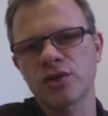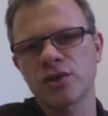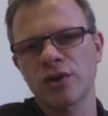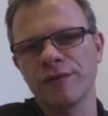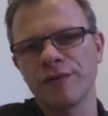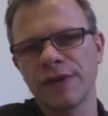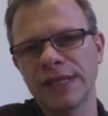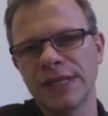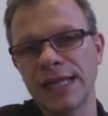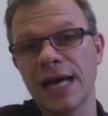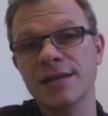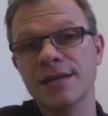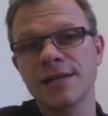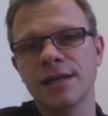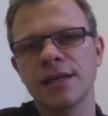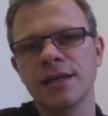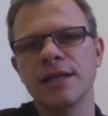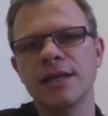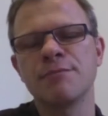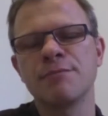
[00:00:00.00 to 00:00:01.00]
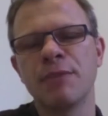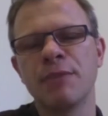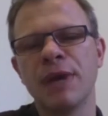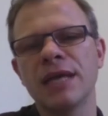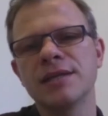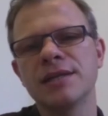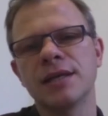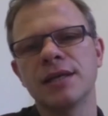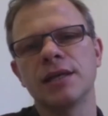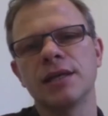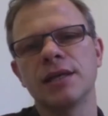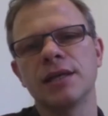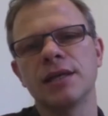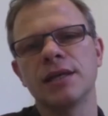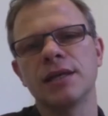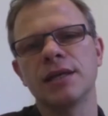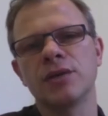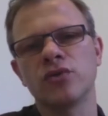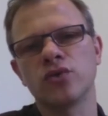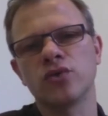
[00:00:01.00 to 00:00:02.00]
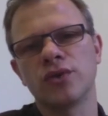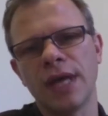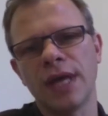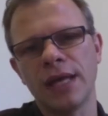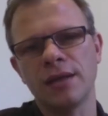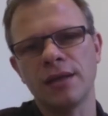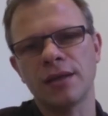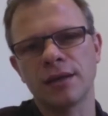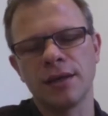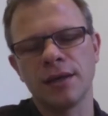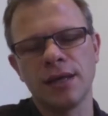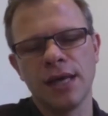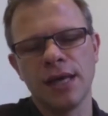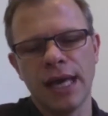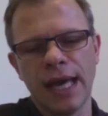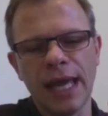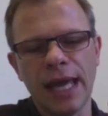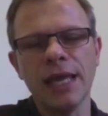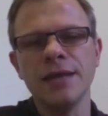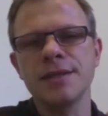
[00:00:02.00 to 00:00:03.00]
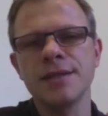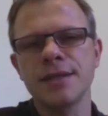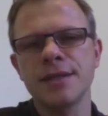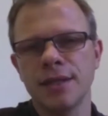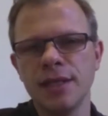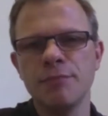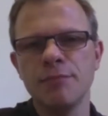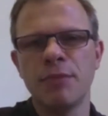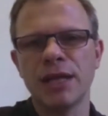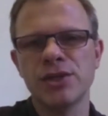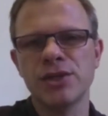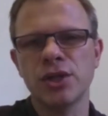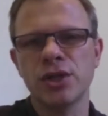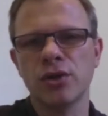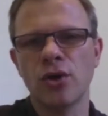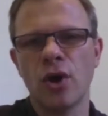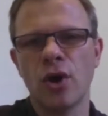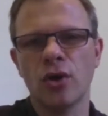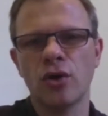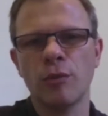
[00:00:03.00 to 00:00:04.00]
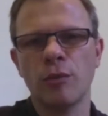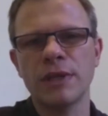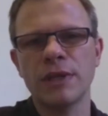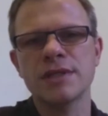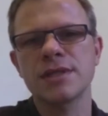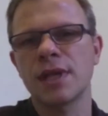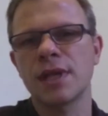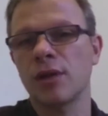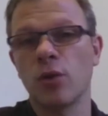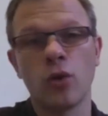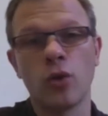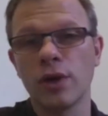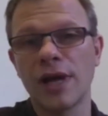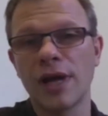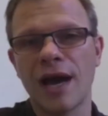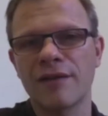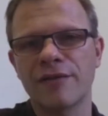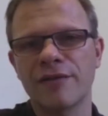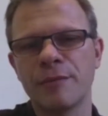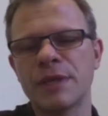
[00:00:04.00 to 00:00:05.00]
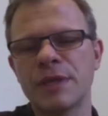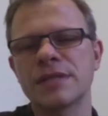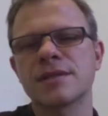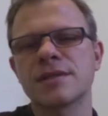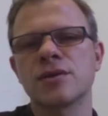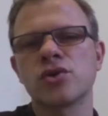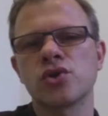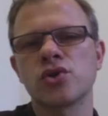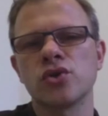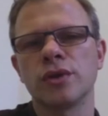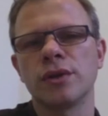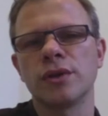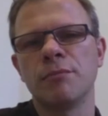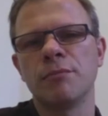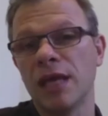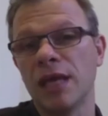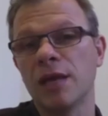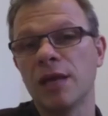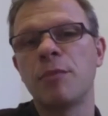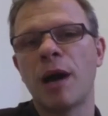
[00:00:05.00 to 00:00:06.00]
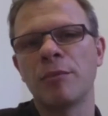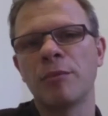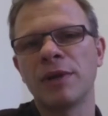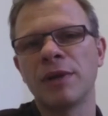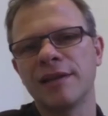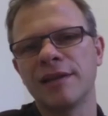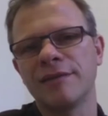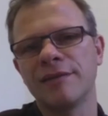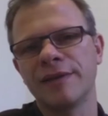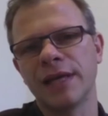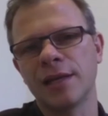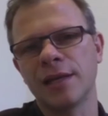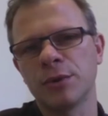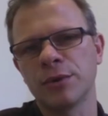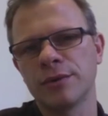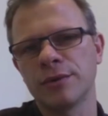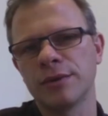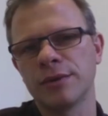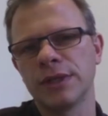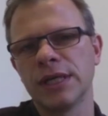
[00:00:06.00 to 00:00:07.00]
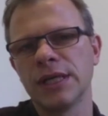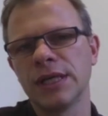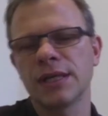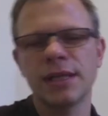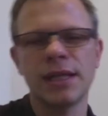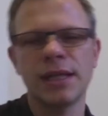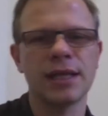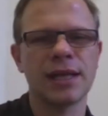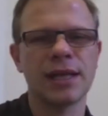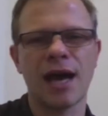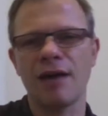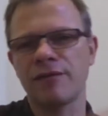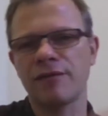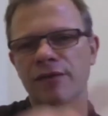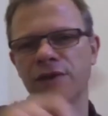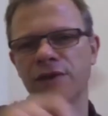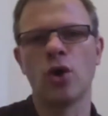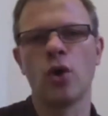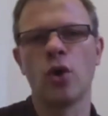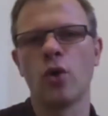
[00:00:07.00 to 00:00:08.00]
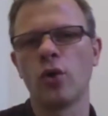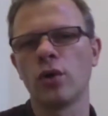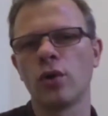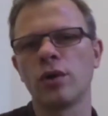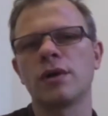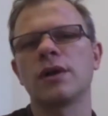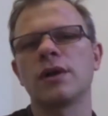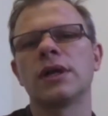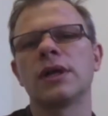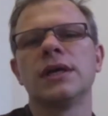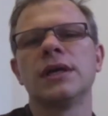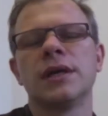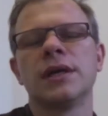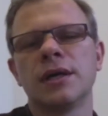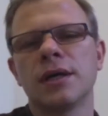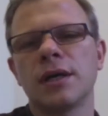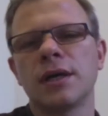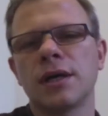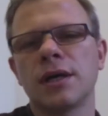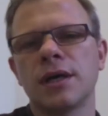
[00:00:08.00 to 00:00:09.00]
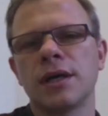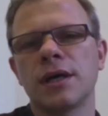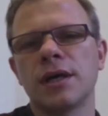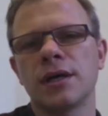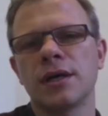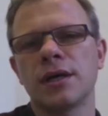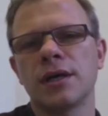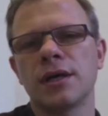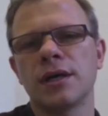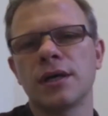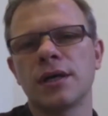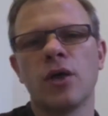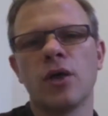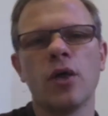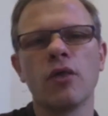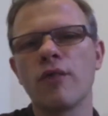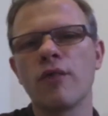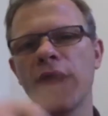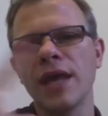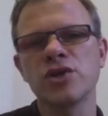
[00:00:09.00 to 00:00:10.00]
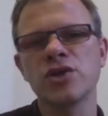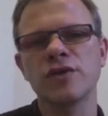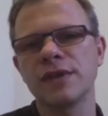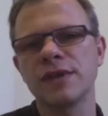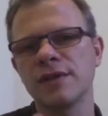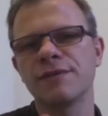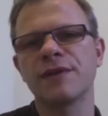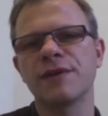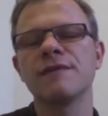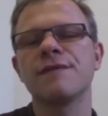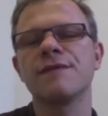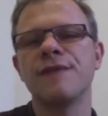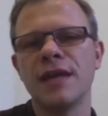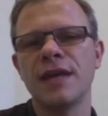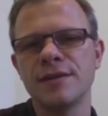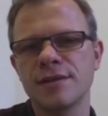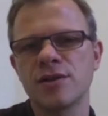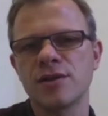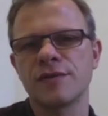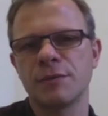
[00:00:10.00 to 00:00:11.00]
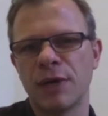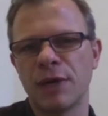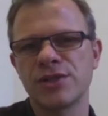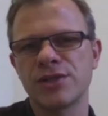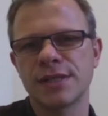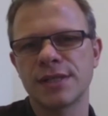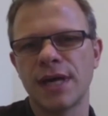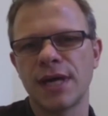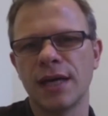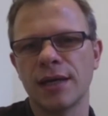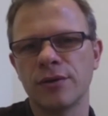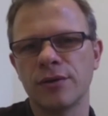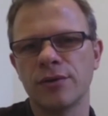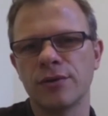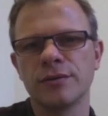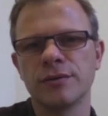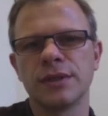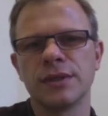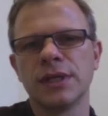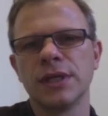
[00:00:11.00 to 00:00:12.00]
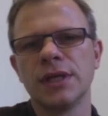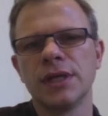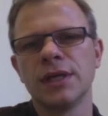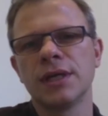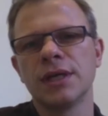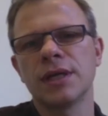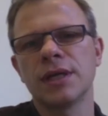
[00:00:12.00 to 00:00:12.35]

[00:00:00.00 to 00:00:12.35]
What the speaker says: which the Open Budget Survey does it is basically to take 8 key budget documents that all governments should make publicly available that cover the whole range of the different phases of the budget cycle.